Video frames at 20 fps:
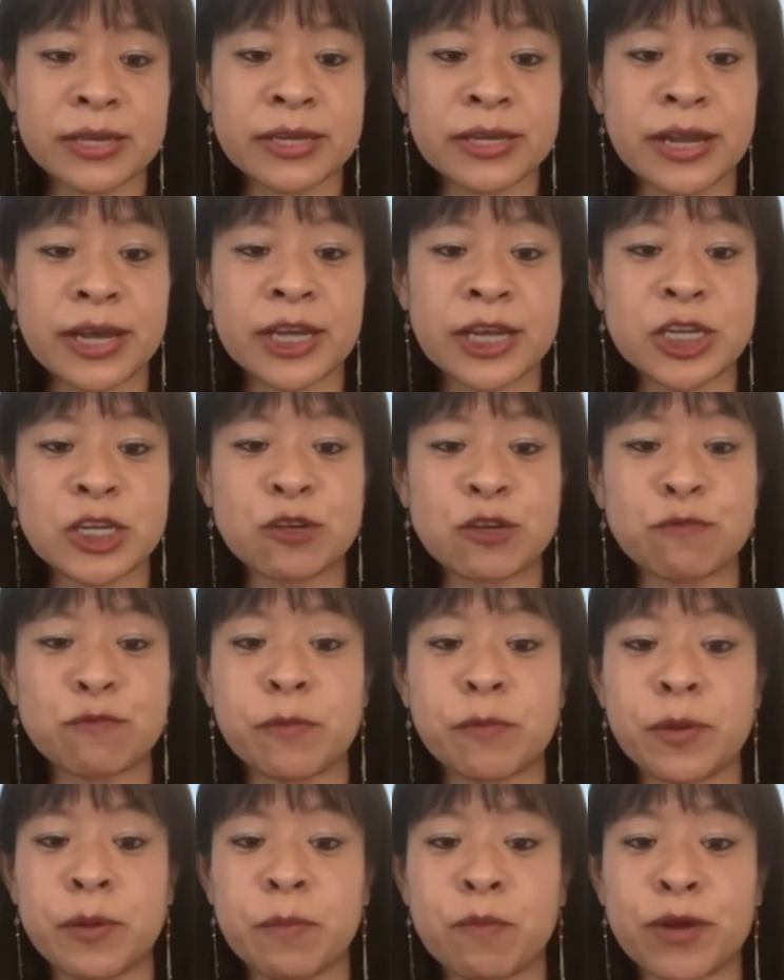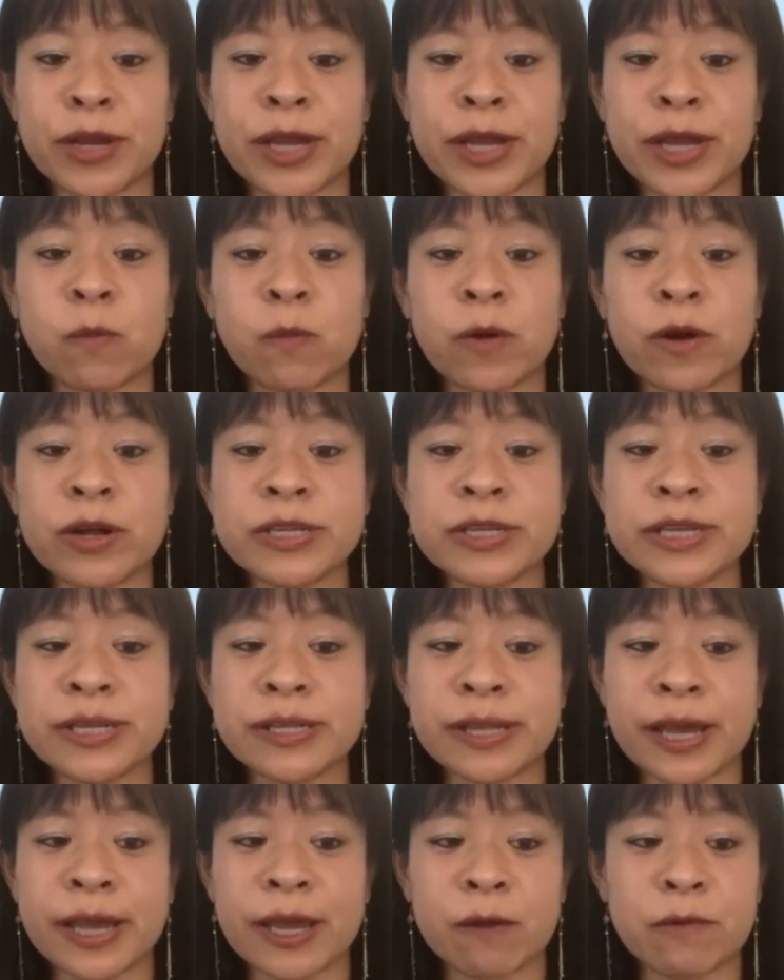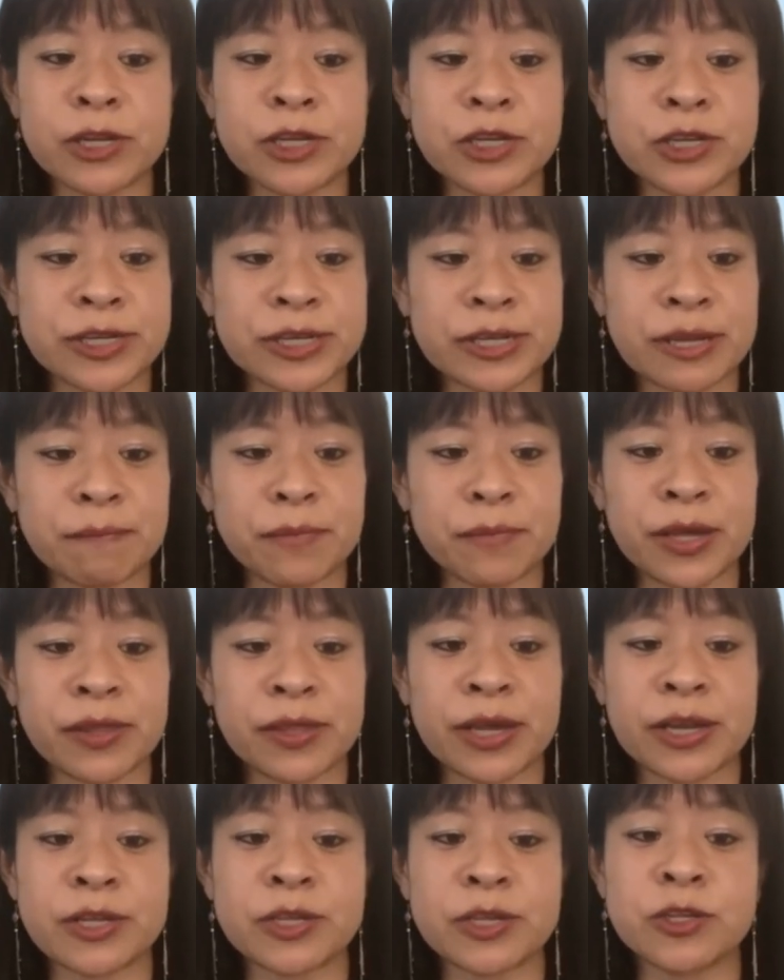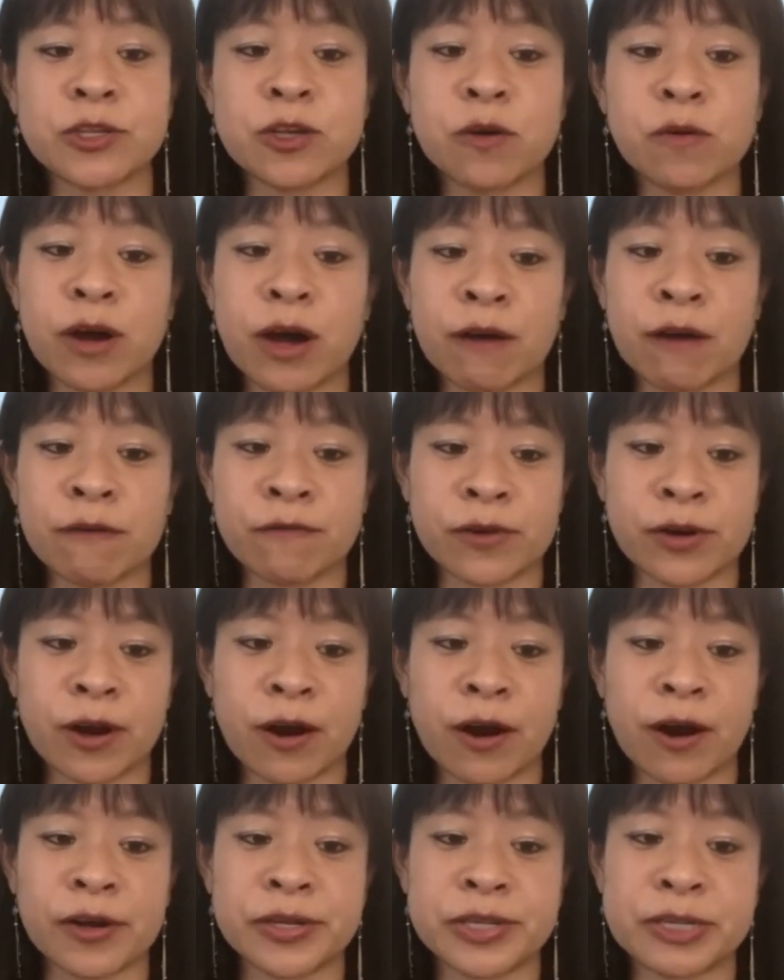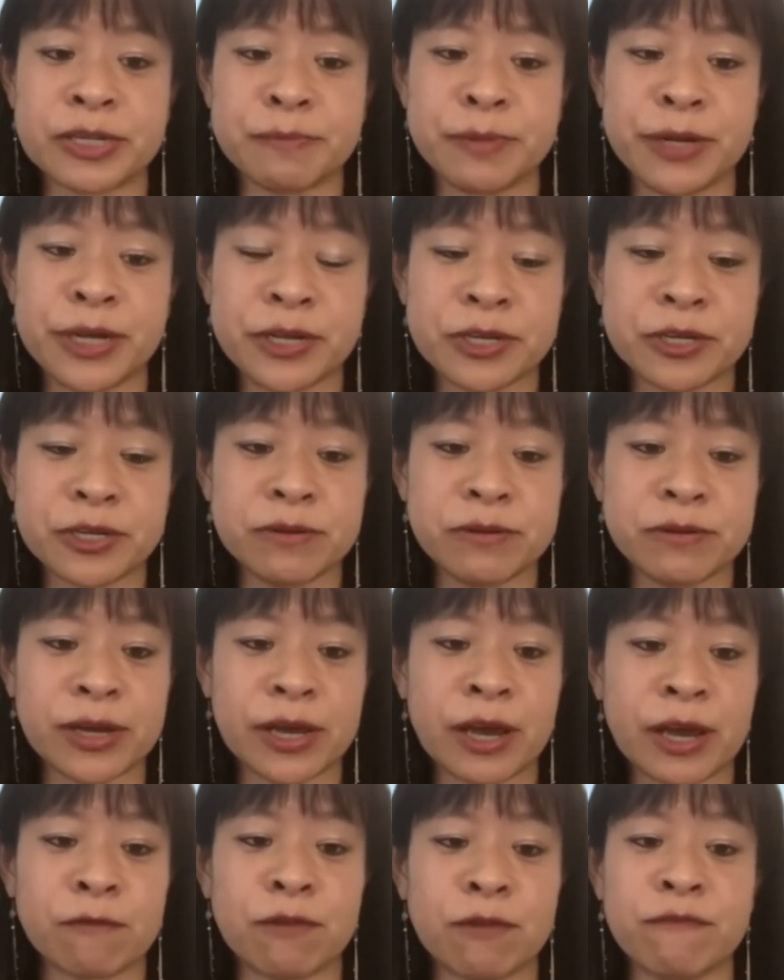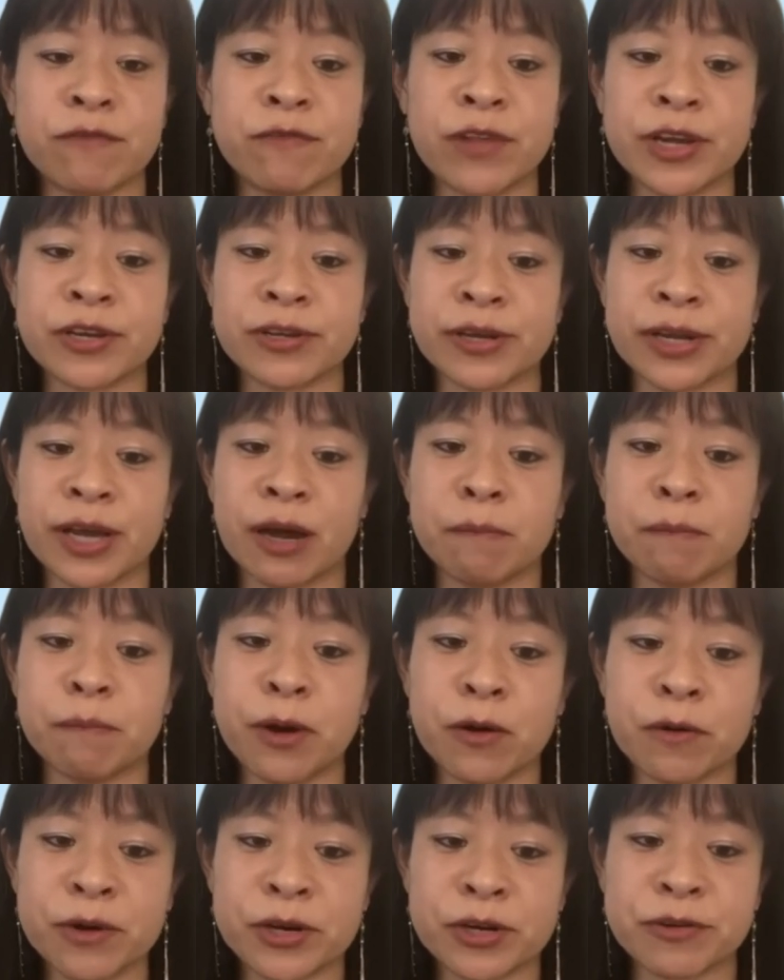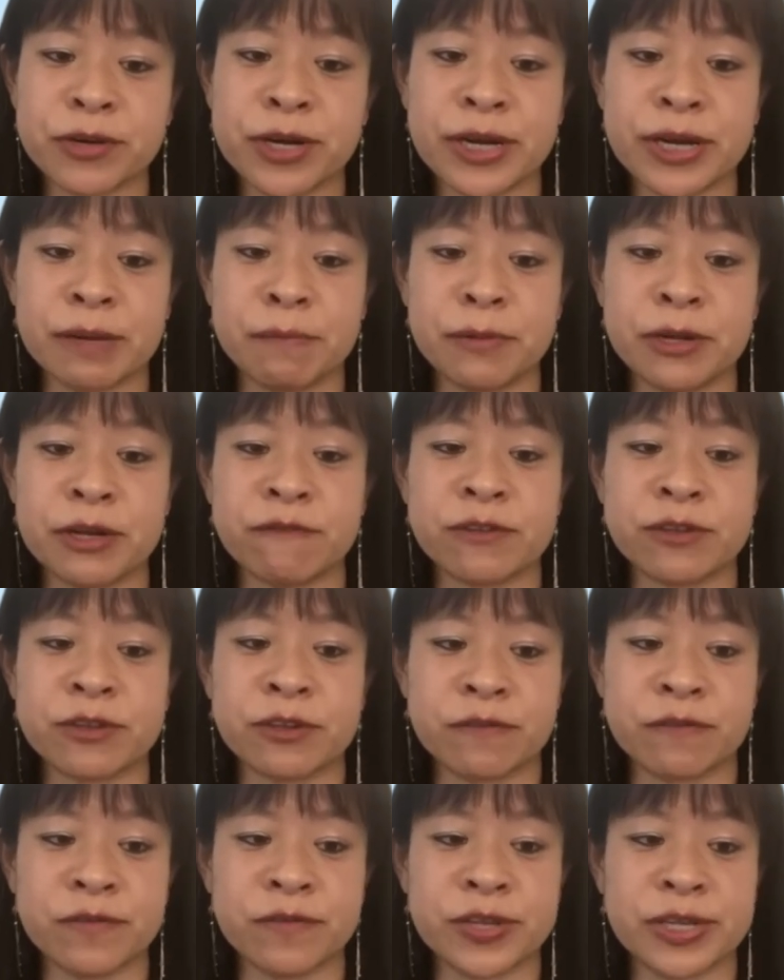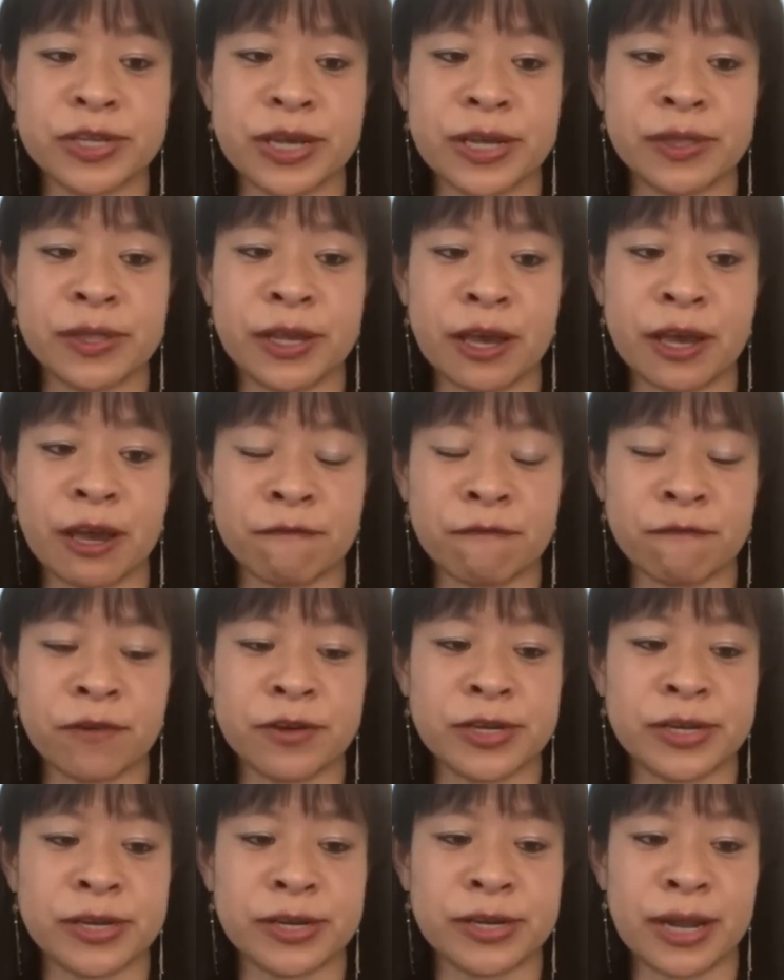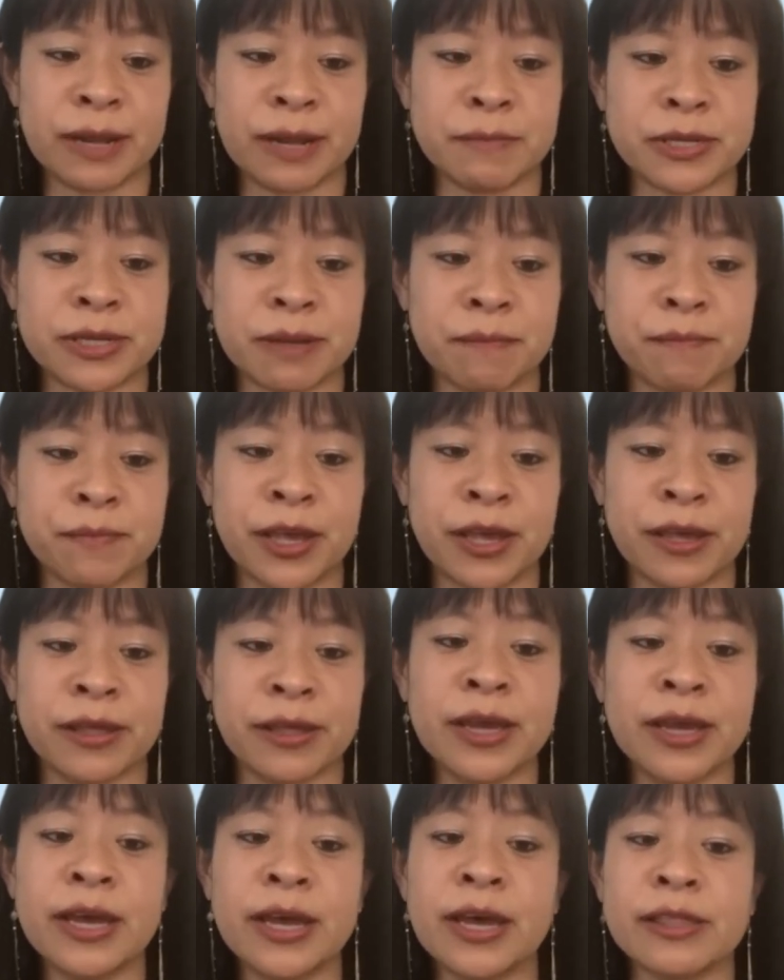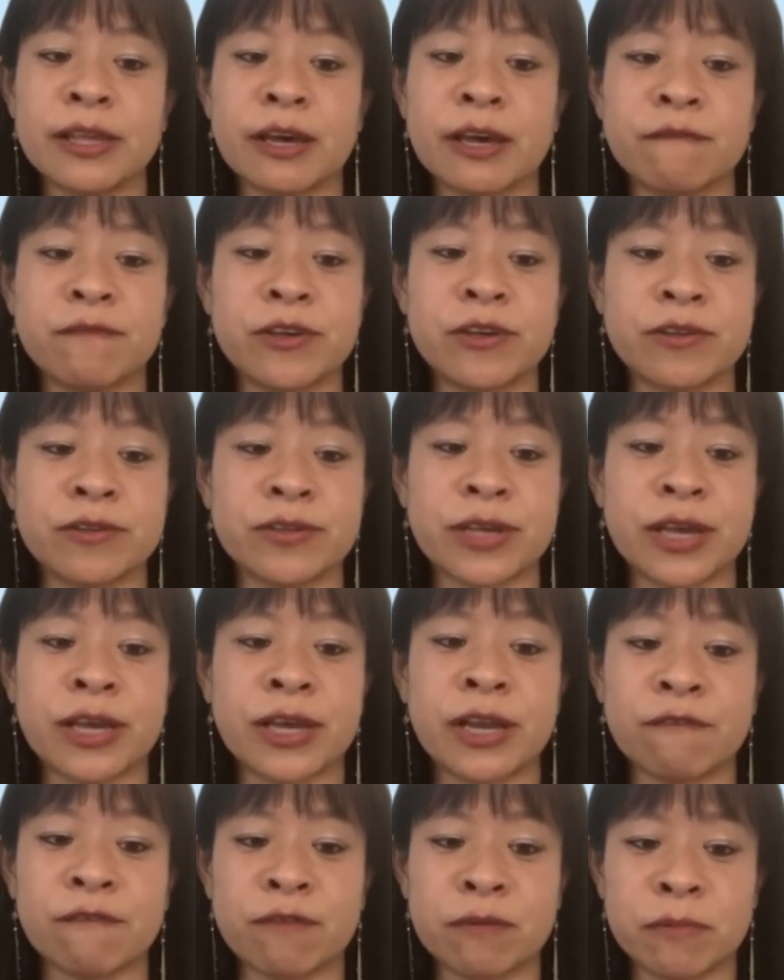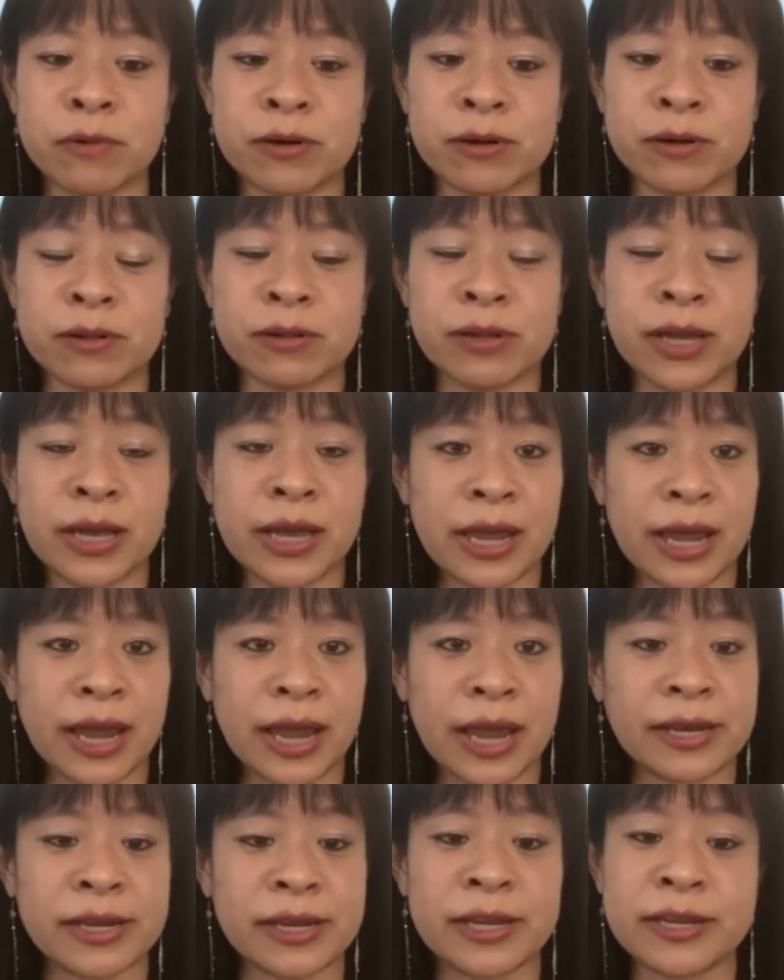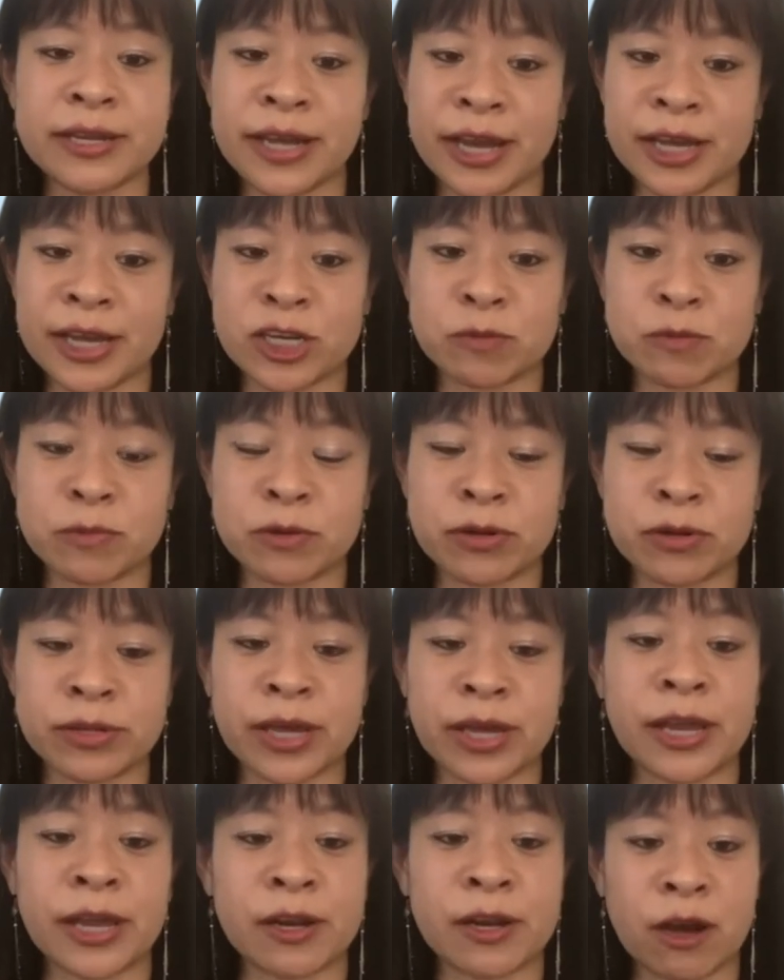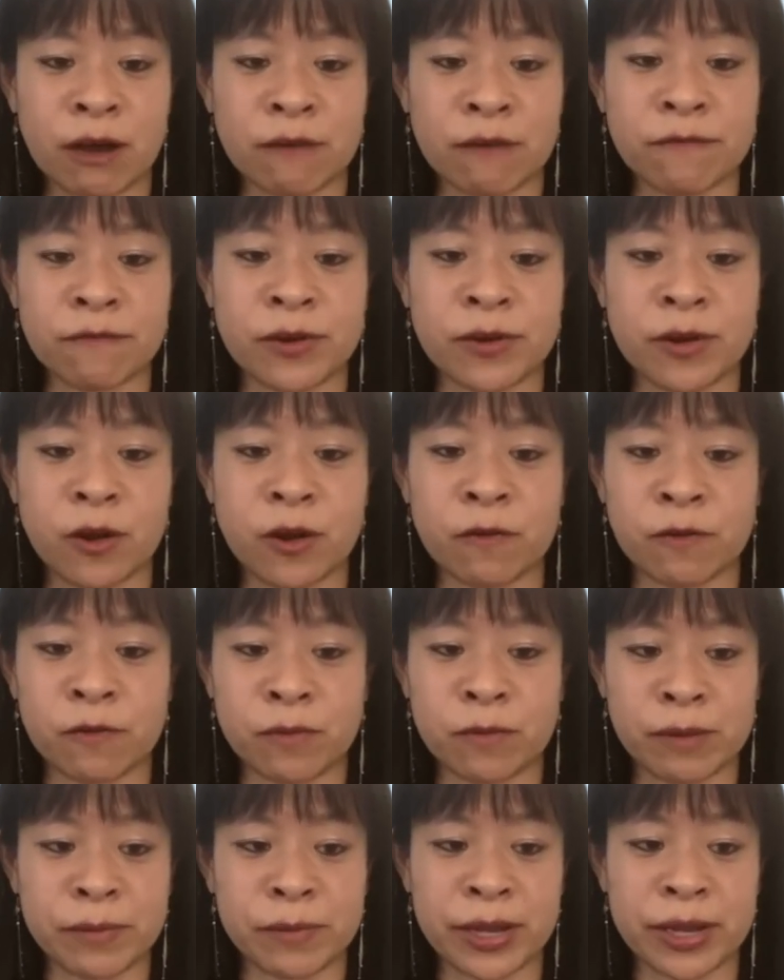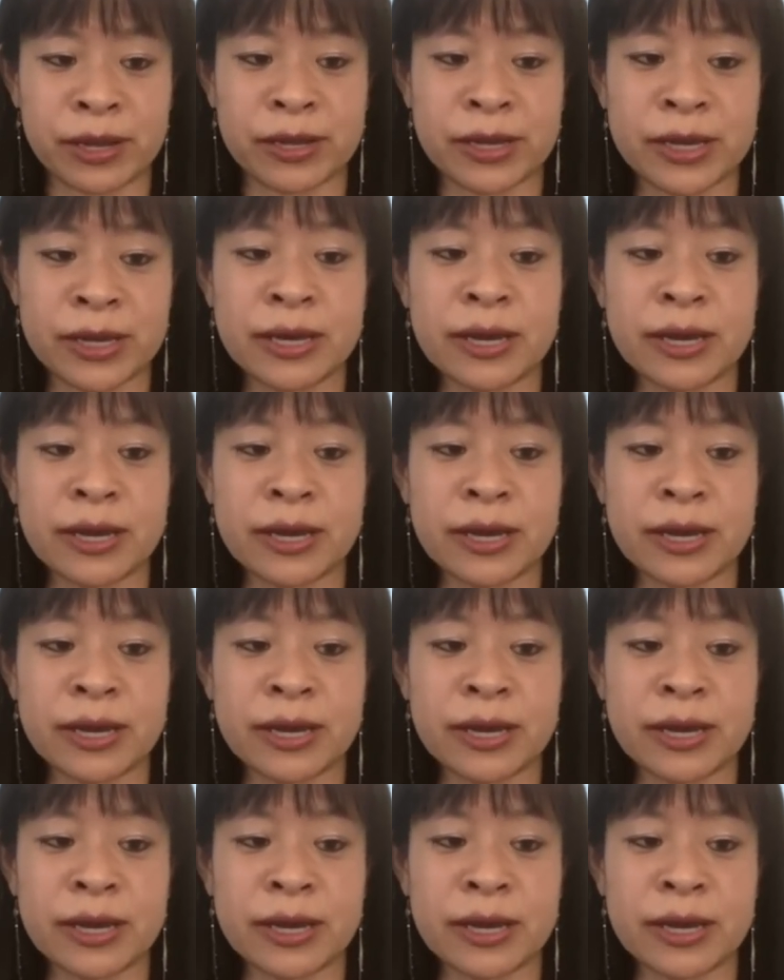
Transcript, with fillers: Today, she will be bringing words and language to something that is so often hard to speak to and reflect on how poetry can be of service in the effort to name something that feels ineffable and intangible and often overwhelming.